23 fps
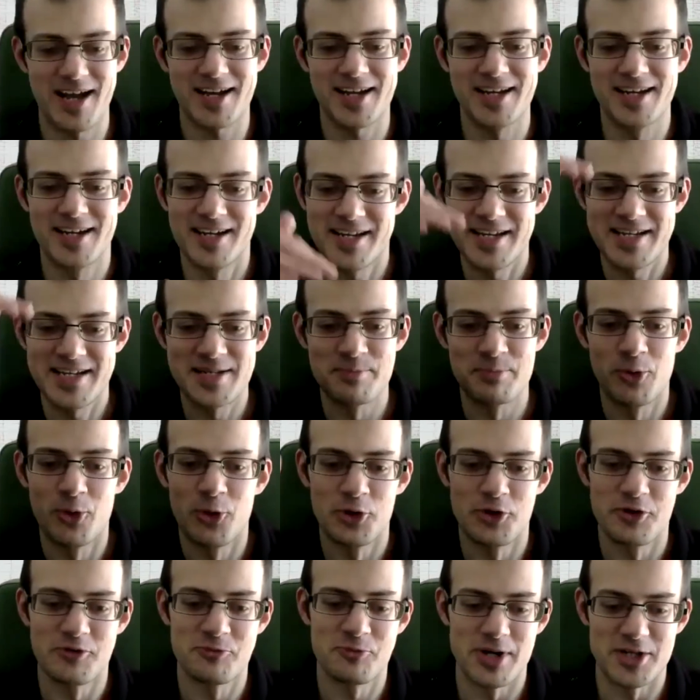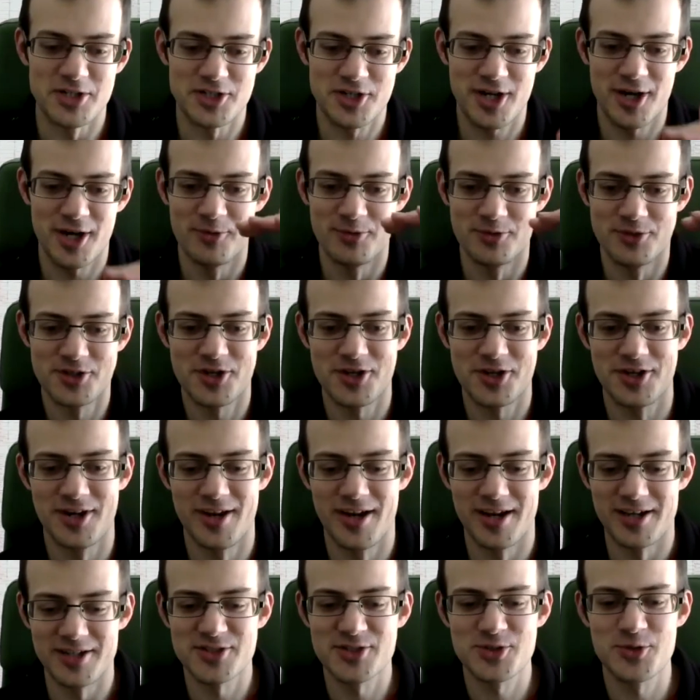like a leaderboard of which coach can
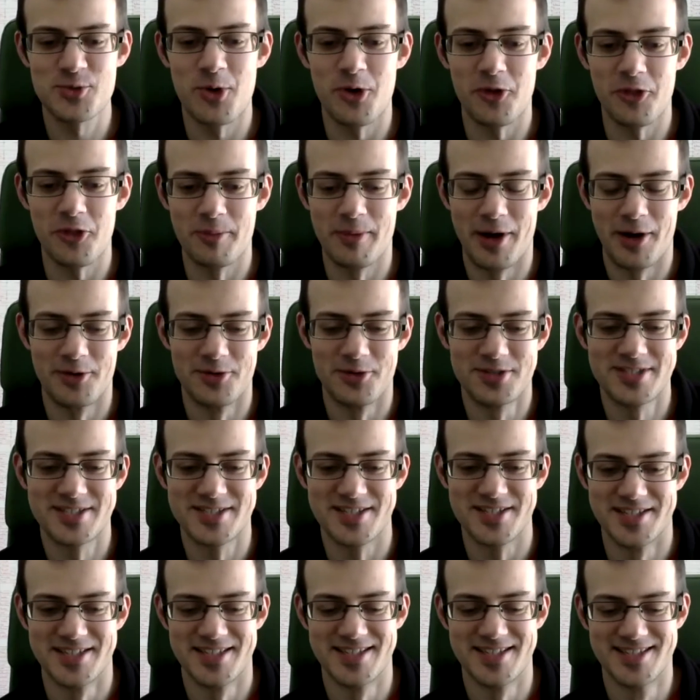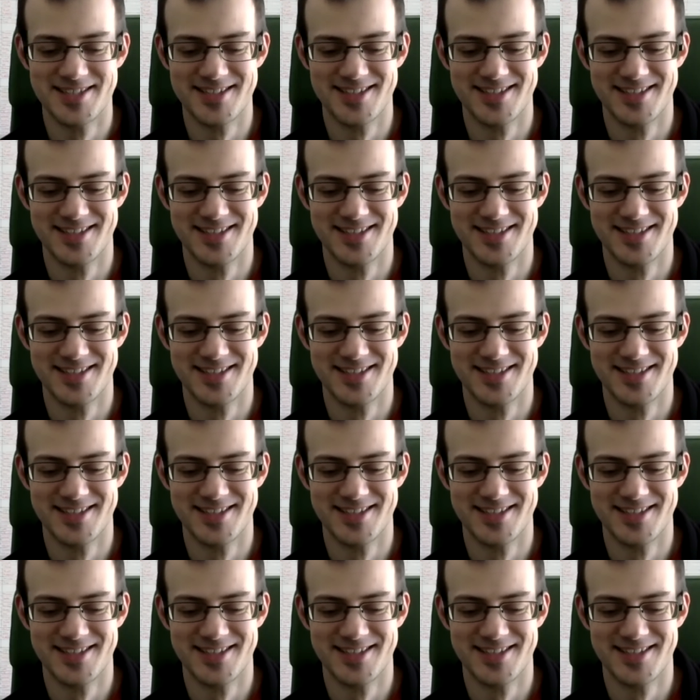like squat the most. And